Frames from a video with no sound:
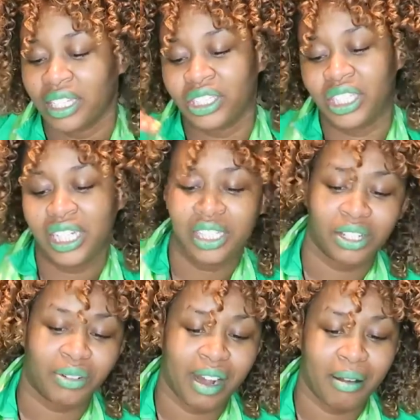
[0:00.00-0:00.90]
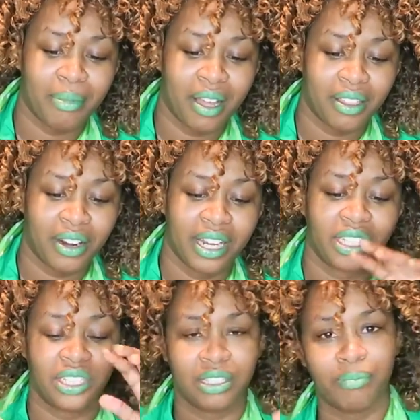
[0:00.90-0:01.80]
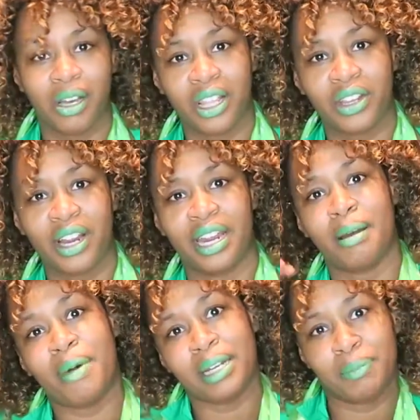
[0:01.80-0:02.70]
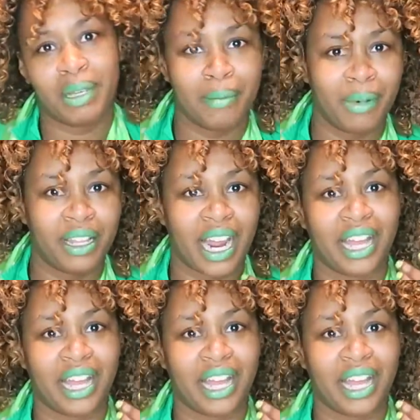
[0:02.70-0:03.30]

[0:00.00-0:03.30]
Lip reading: she's a grandmother and she's a mother and I'm about to be a mother.